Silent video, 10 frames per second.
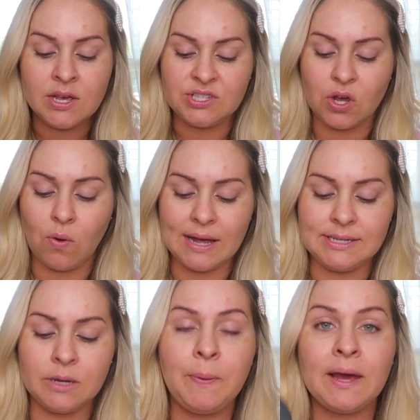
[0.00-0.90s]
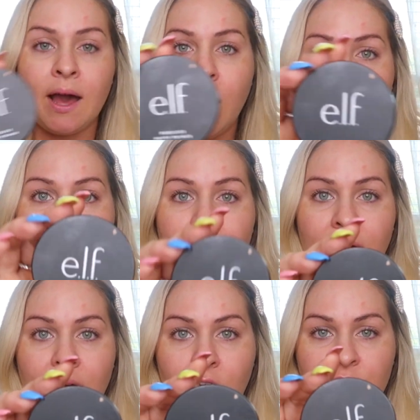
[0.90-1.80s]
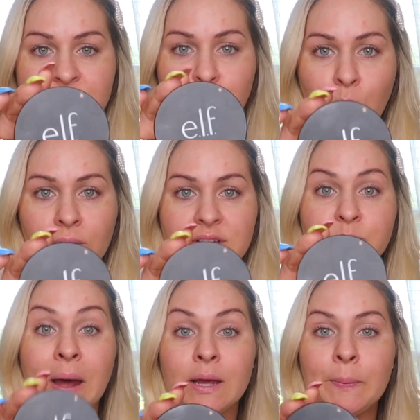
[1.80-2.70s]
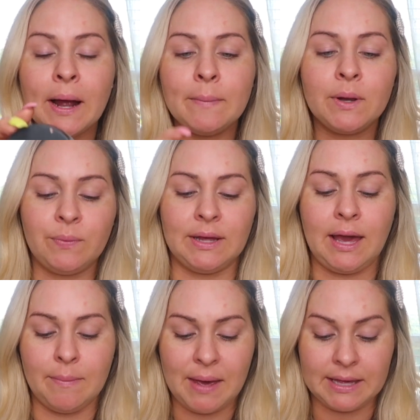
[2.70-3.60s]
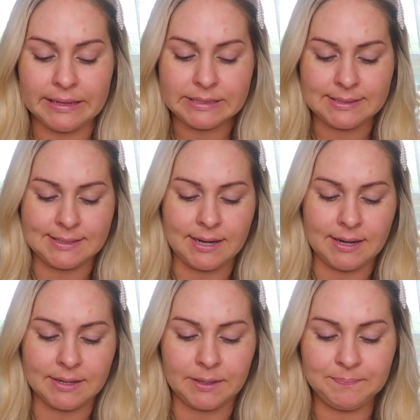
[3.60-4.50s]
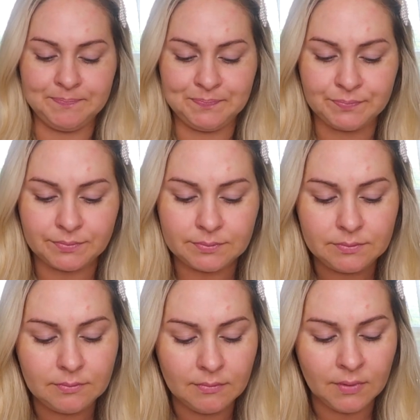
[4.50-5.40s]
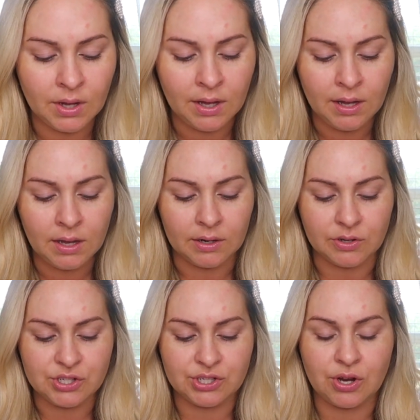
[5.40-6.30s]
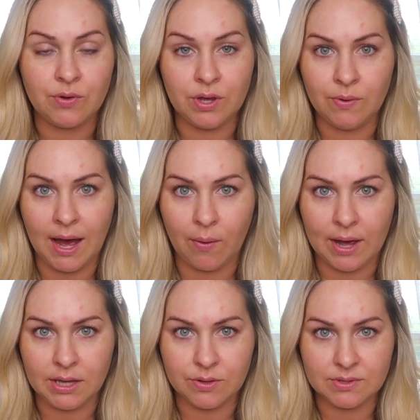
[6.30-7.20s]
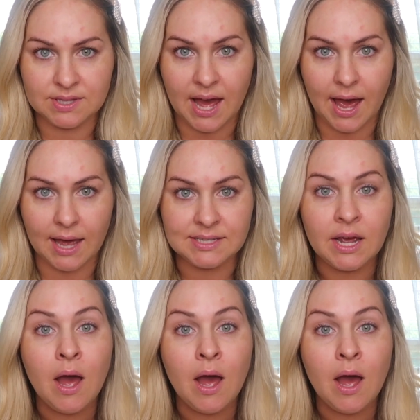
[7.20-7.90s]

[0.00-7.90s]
So I did pick up e.l.f.'s Poreless Putty Primer when it came back in stock, and I'll show you how I use that.